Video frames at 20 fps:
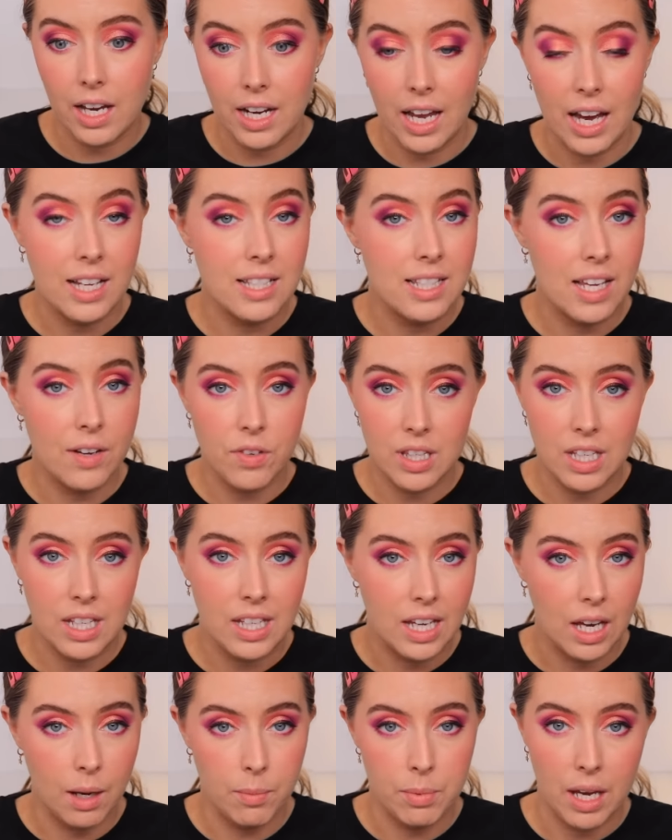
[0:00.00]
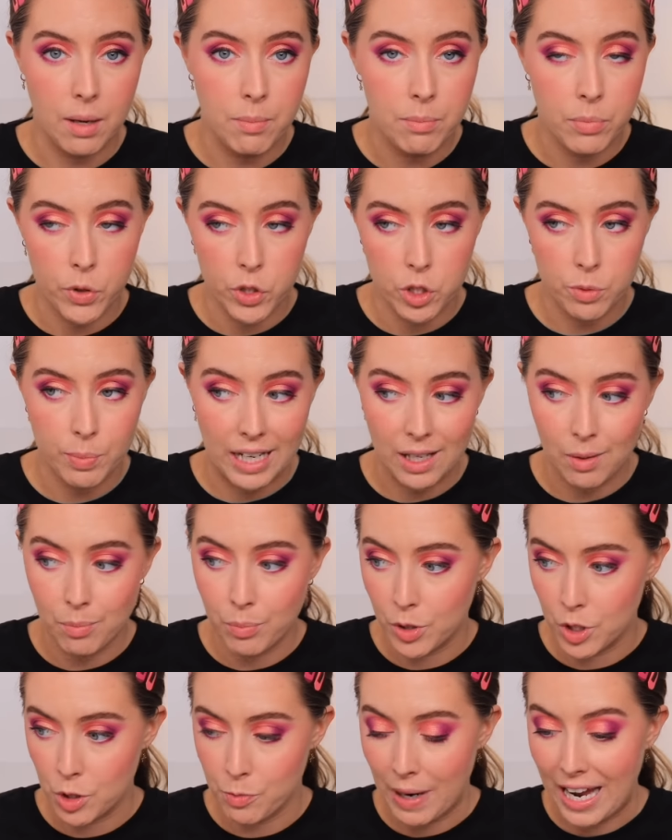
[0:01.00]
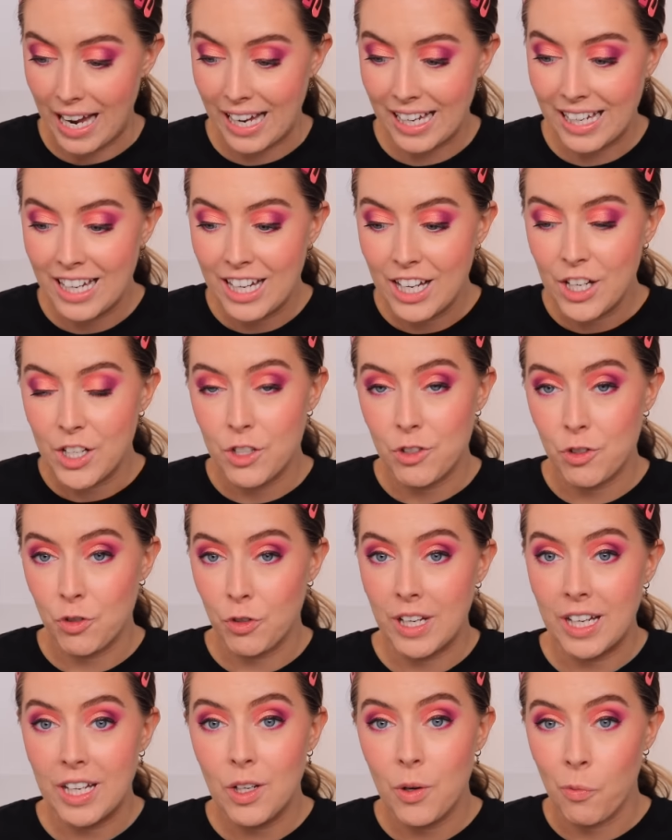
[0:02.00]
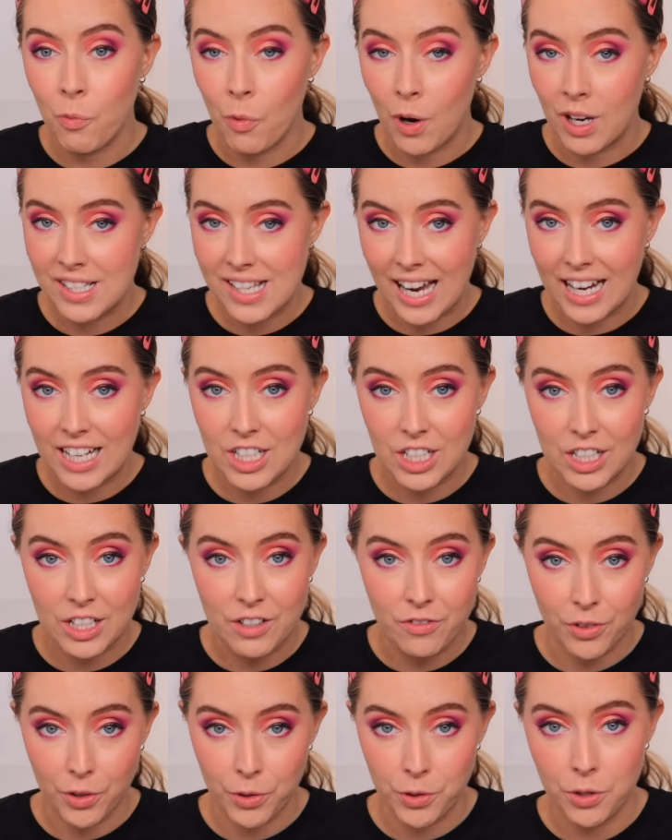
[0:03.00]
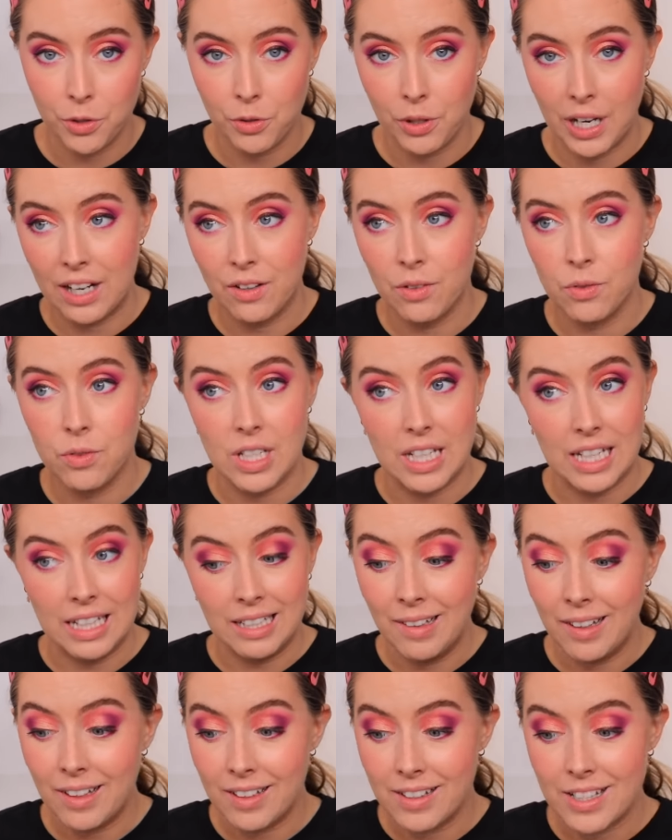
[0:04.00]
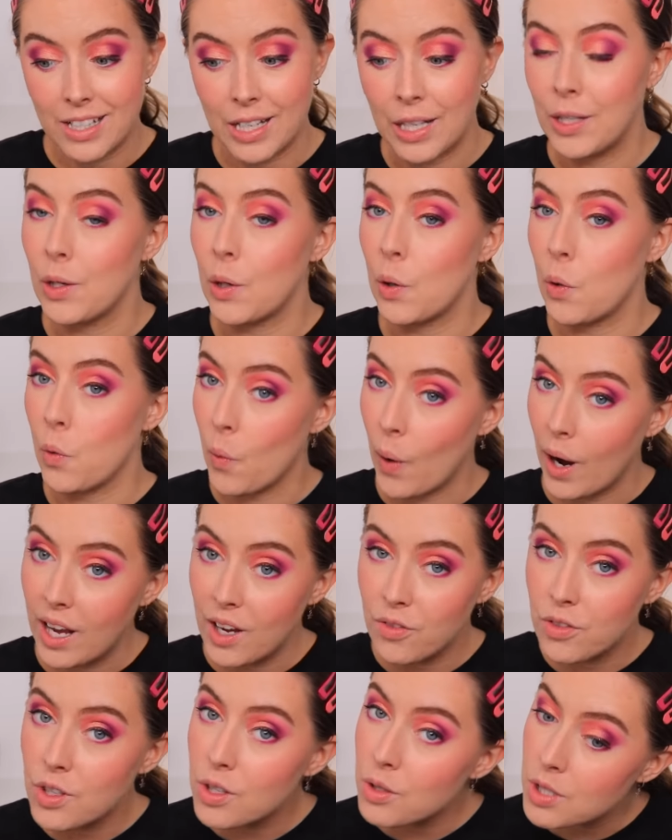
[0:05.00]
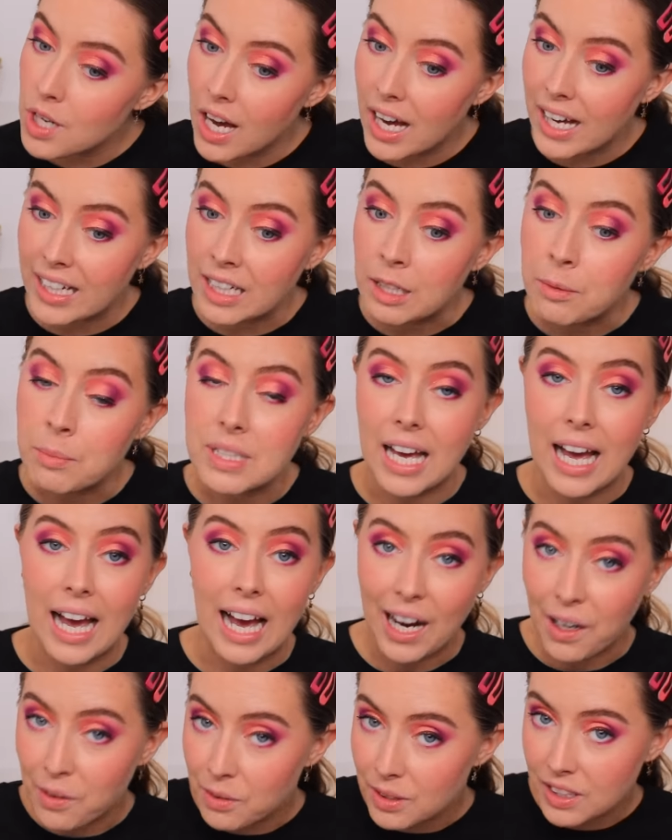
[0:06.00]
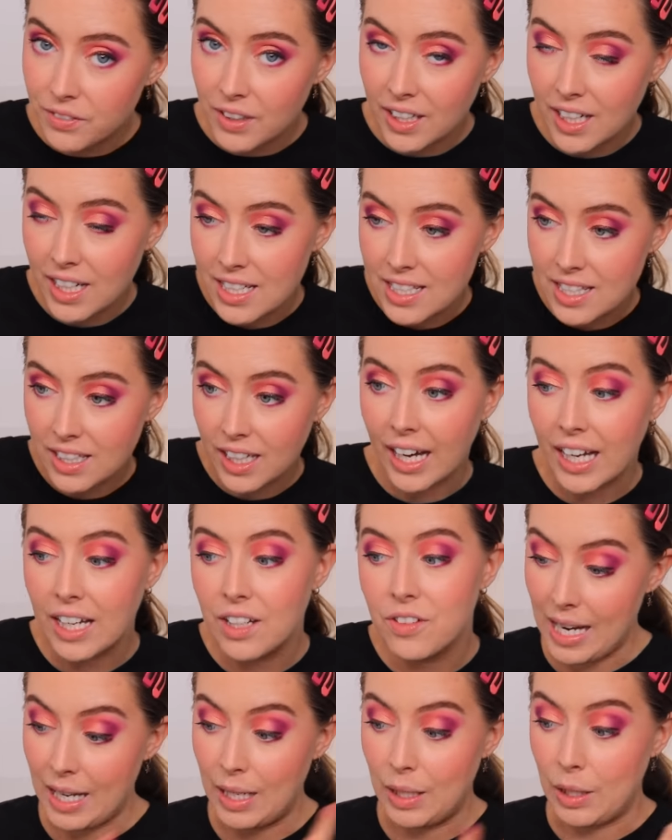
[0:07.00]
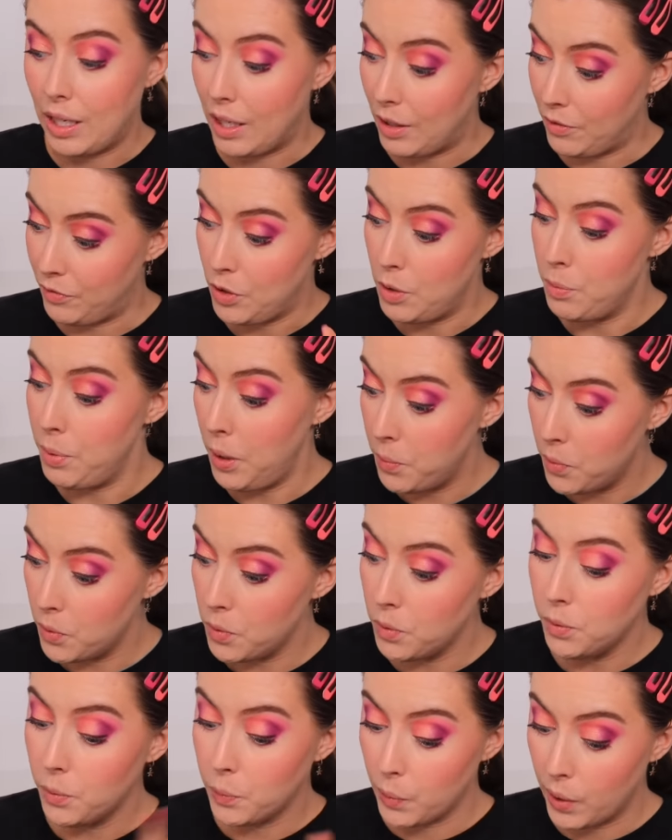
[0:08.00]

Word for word: And as everything kept getting pushed back and pushed back, Shrien was actually photographed in London quite a few times, outliving his life, and a few people